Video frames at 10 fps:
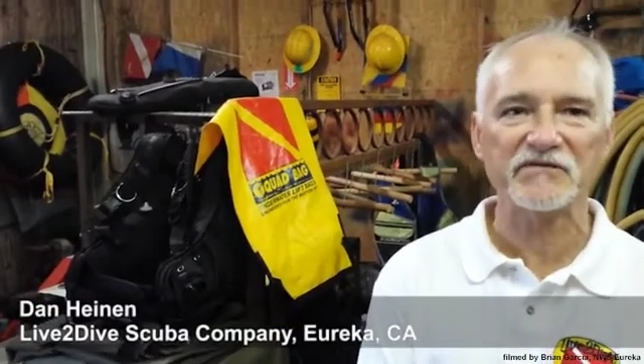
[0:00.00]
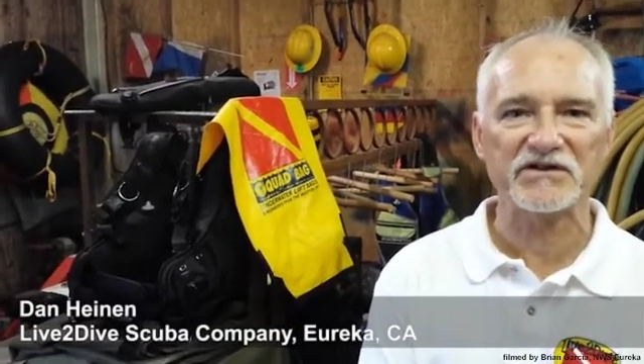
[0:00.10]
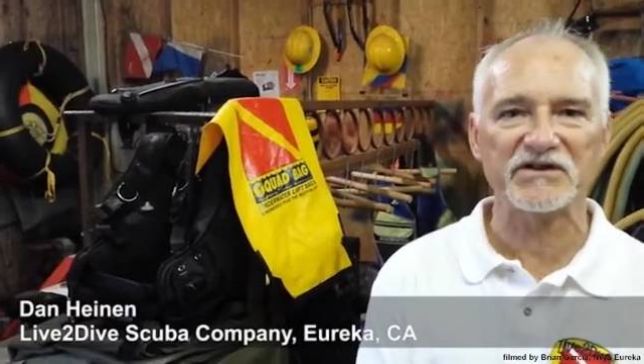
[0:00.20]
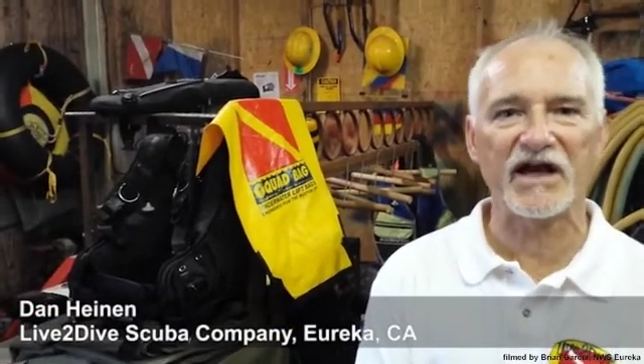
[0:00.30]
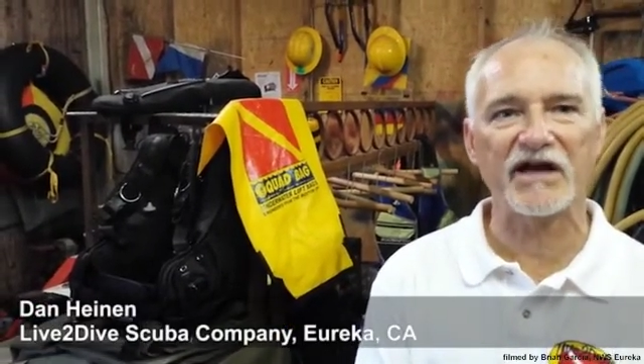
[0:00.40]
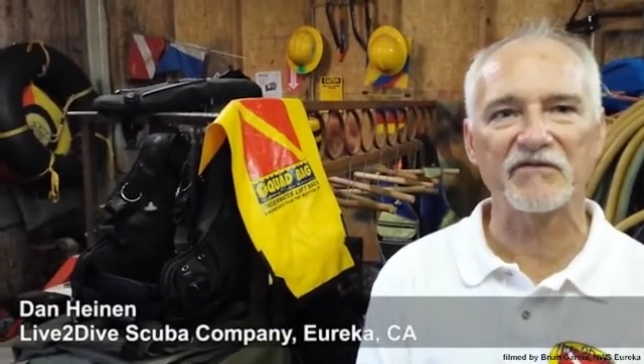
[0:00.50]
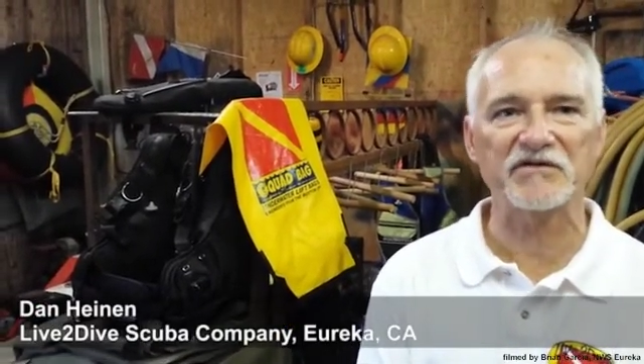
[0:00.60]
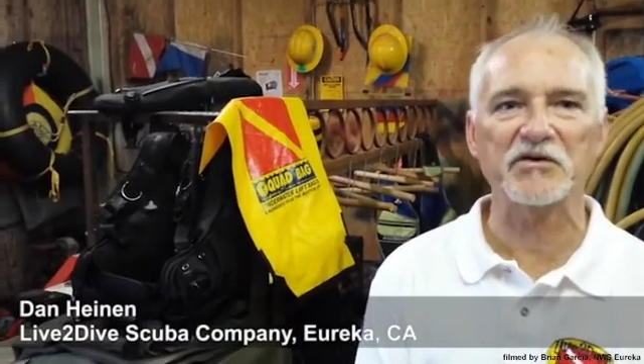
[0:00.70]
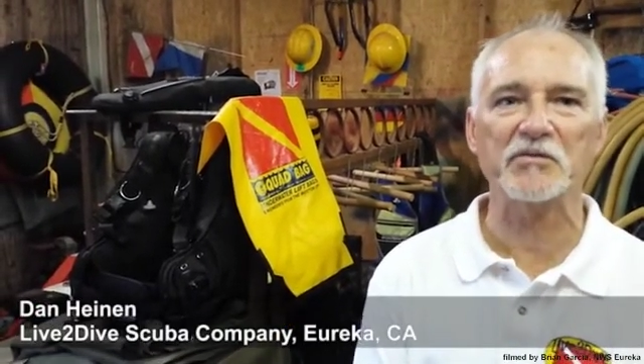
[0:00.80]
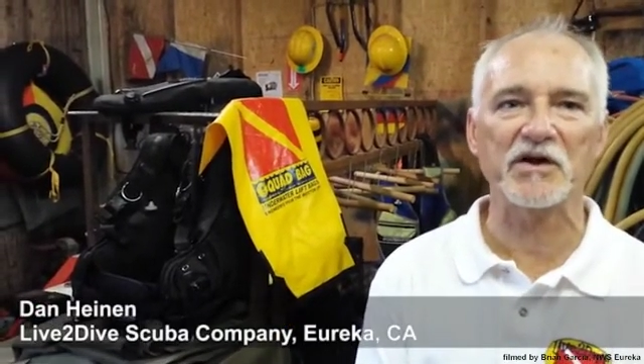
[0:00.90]
to Dive
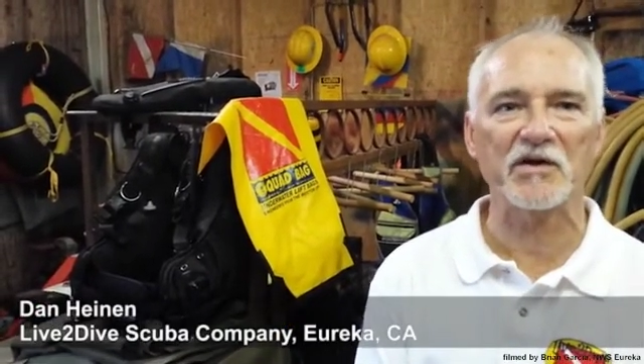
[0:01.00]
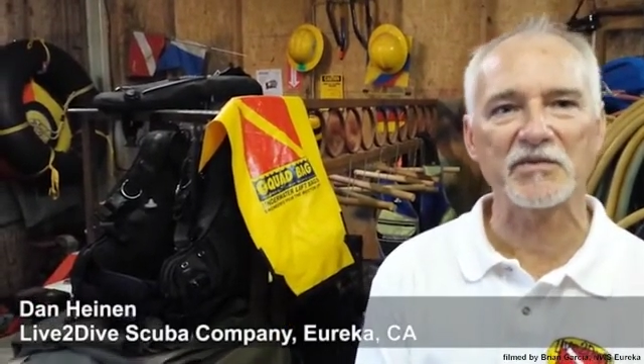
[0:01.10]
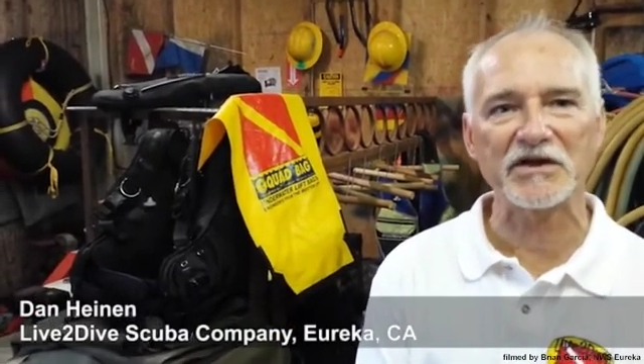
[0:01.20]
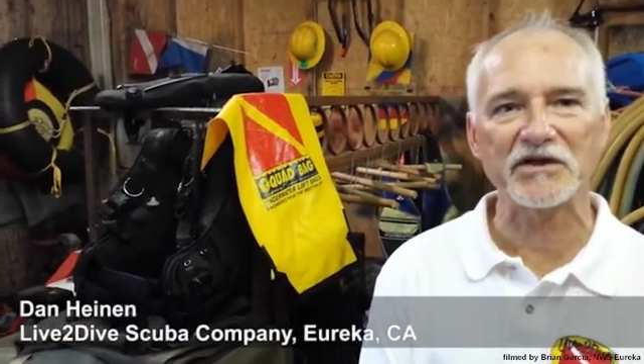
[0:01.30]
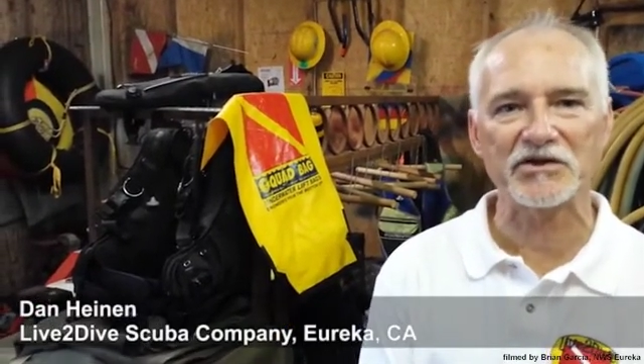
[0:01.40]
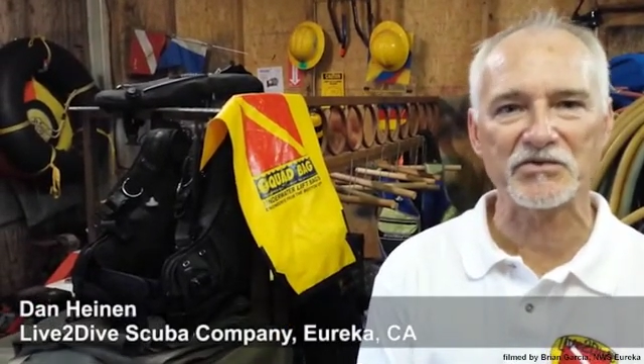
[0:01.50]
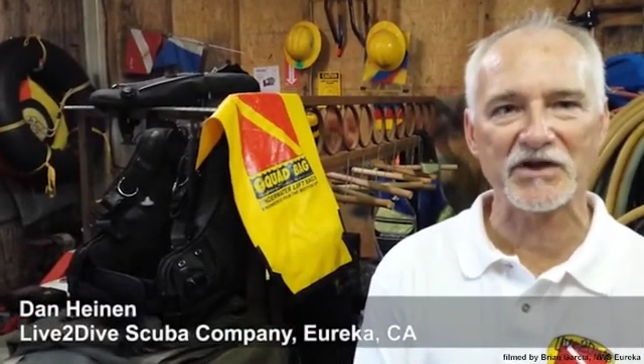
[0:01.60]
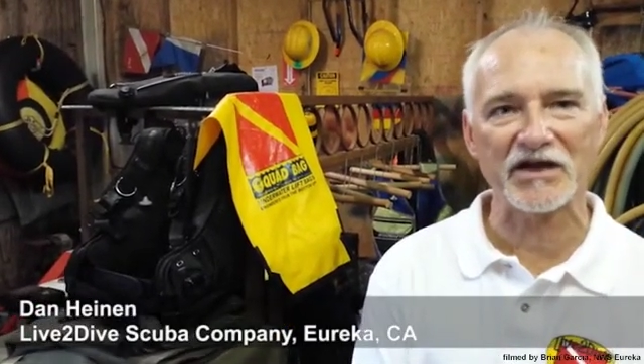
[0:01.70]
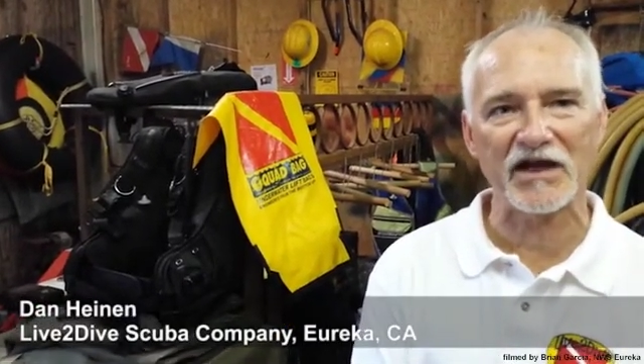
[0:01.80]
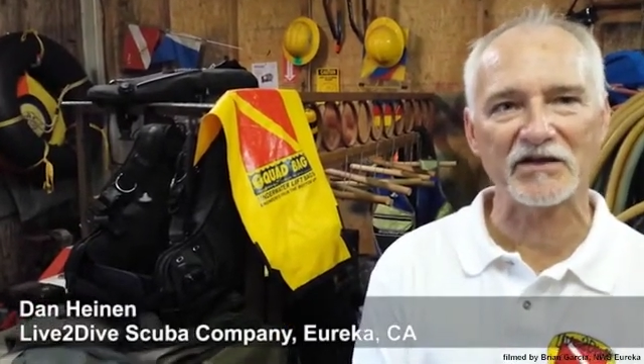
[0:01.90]
Scuba Company in
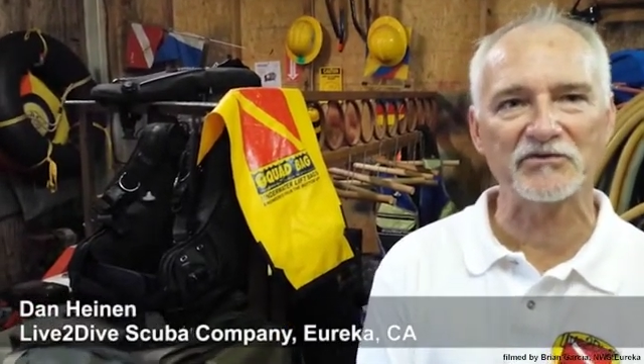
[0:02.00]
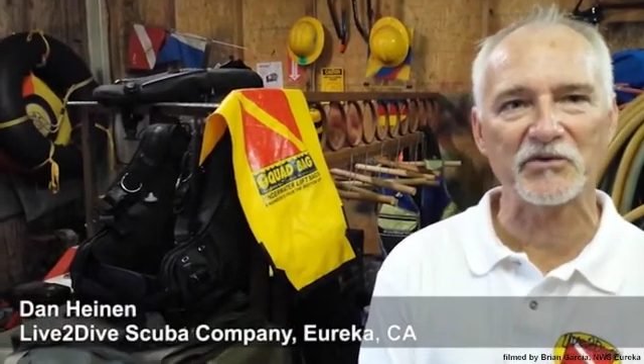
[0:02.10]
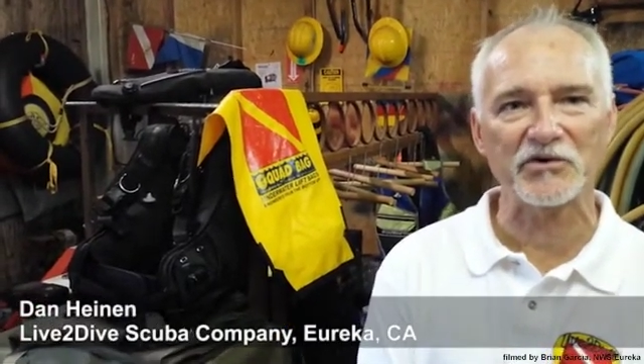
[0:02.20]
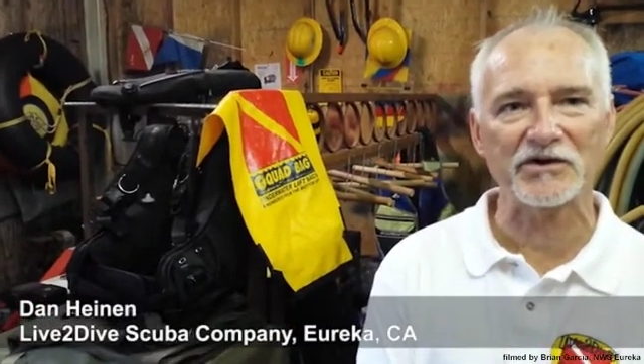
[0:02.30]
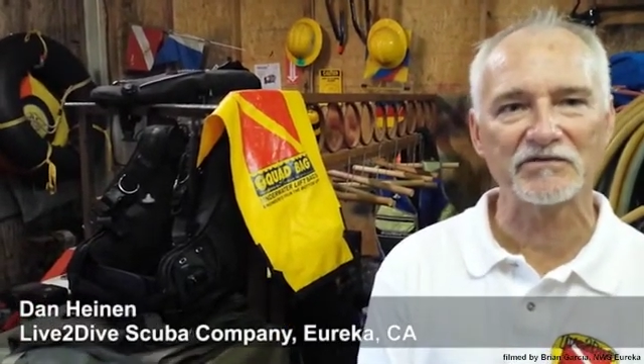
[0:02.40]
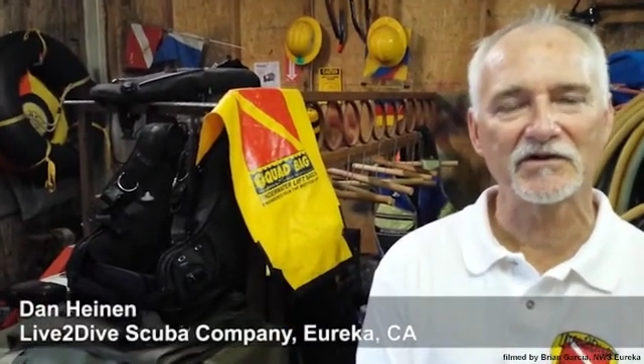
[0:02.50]
Eureka, California.